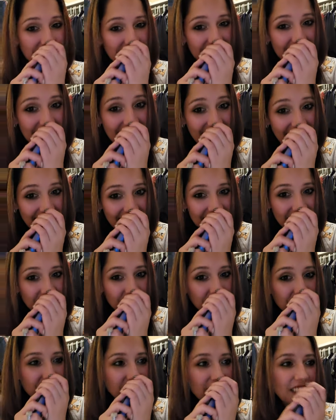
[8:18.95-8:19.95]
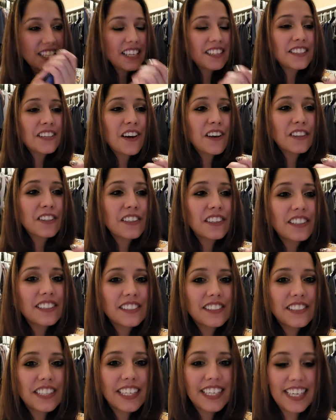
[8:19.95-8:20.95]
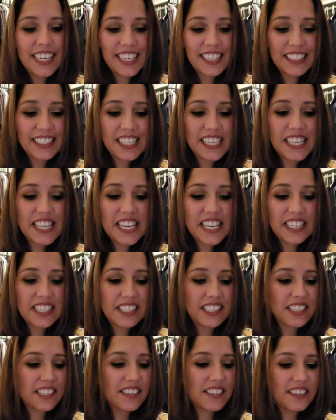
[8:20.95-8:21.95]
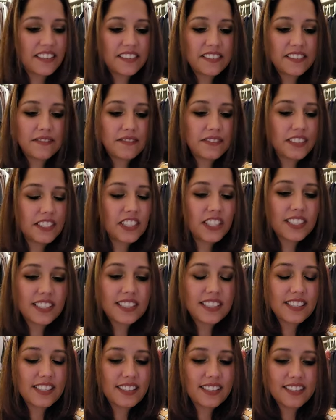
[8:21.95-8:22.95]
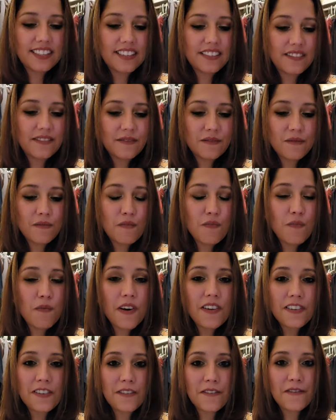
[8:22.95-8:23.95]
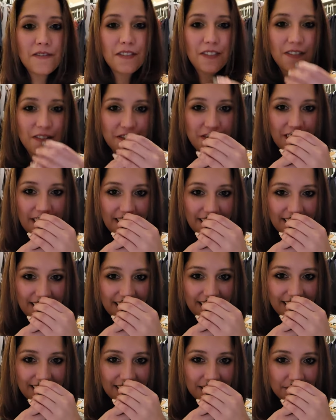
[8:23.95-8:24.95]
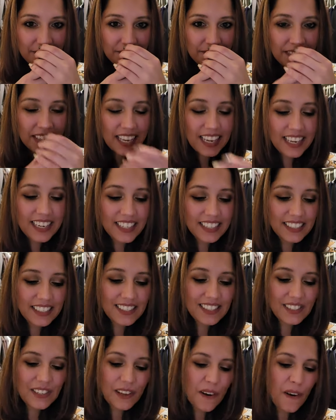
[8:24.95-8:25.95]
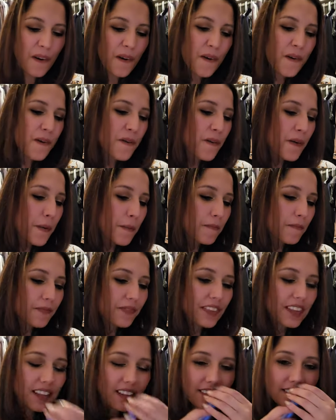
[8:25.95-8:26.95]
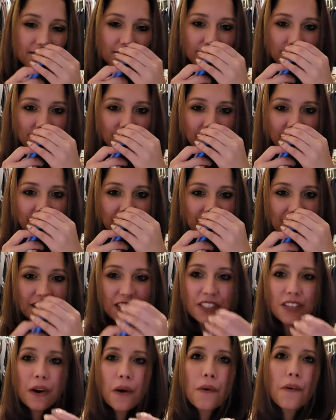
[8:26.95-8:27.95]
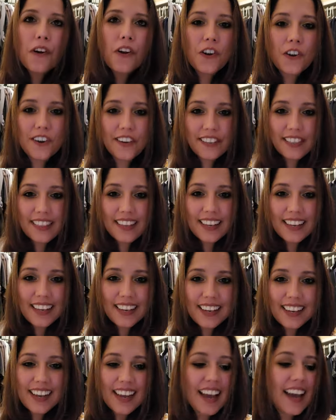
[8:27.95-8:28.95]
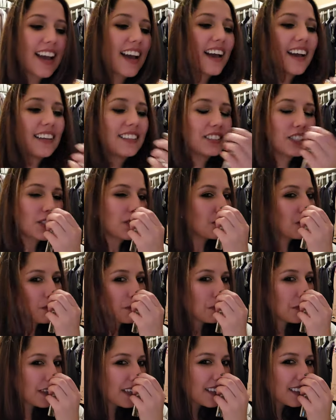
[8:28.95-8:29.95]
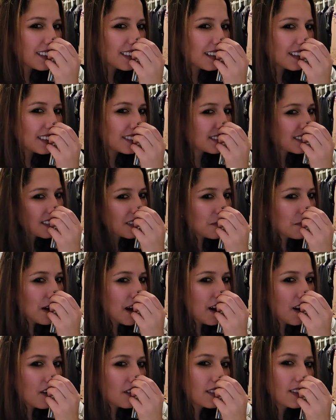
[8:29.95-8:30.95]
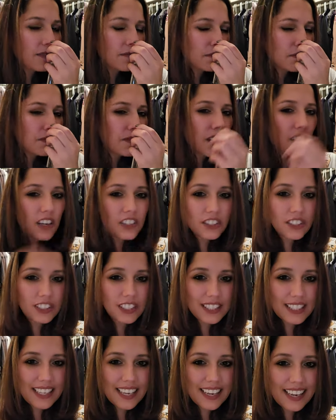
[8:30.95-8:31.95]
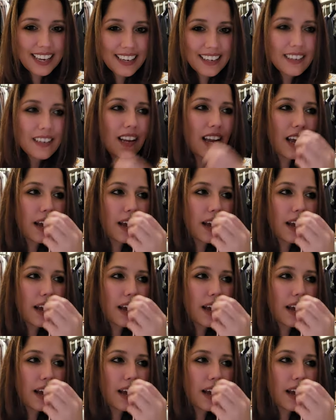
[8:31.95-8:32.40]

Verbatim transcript: Yes. Santal thirty-three is this just wonderful fragrance. It is so, so earthy and sweet somehow on, on your skin.